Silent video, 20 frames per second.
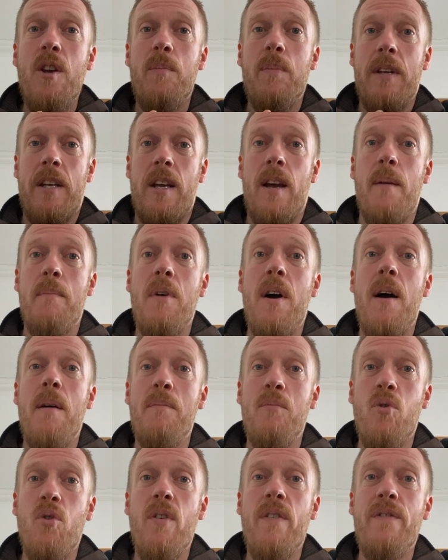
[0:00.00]
become a
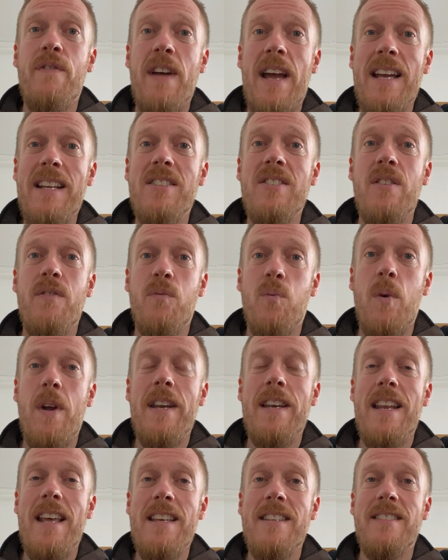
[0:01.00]
more effective
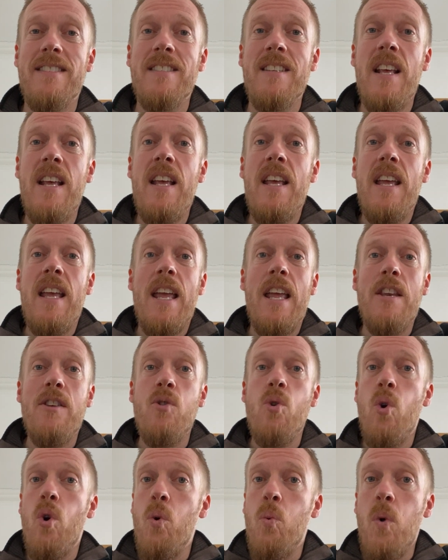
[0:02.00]
witness in
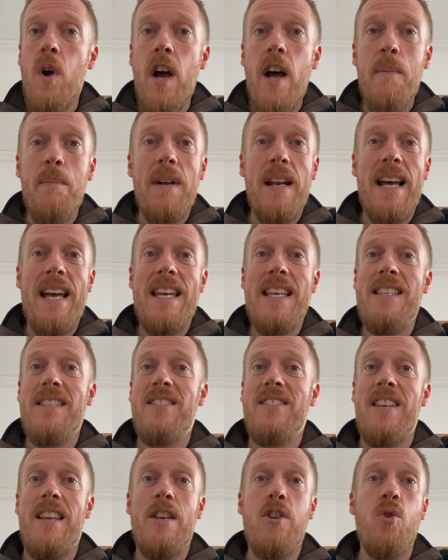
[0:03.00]
your
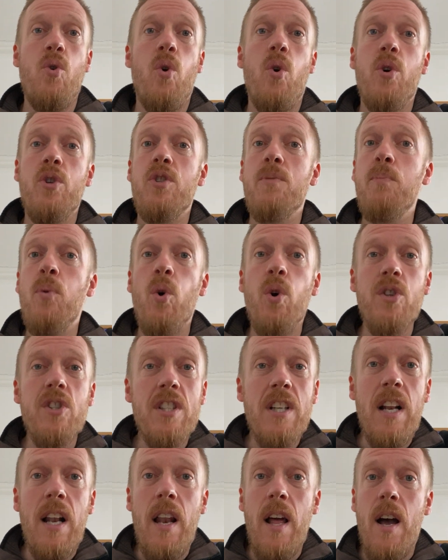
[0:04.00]
workplace, in your
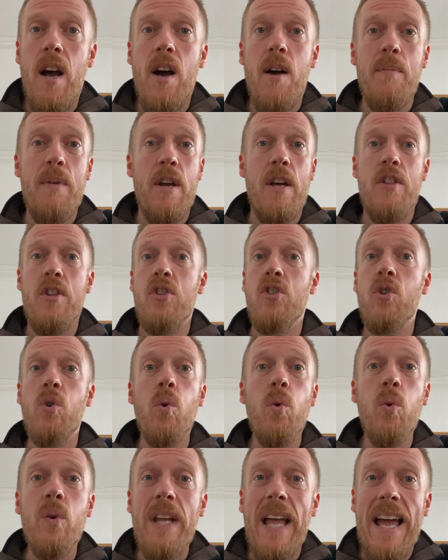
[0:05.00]
sports club, at the
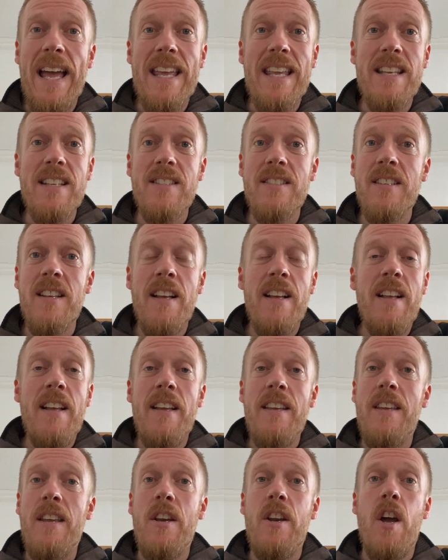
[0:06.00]
school gate,
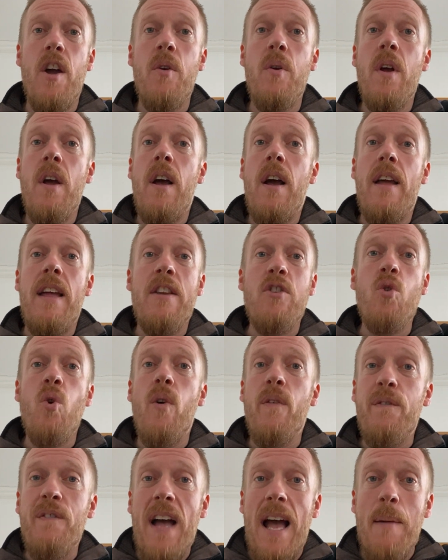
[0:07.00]
in
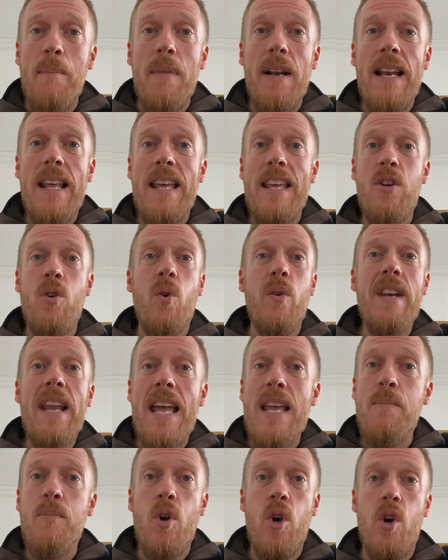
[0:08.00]
your family, your
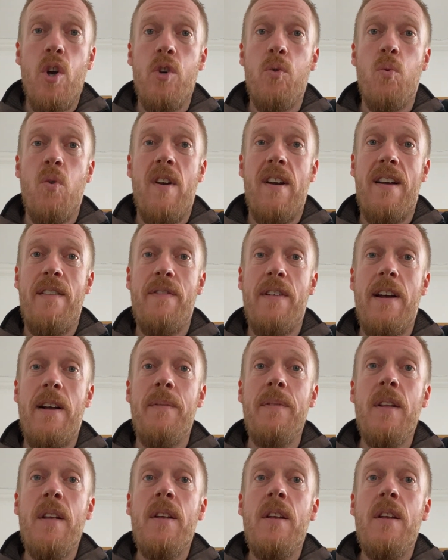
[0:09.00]
neighborhood, wherever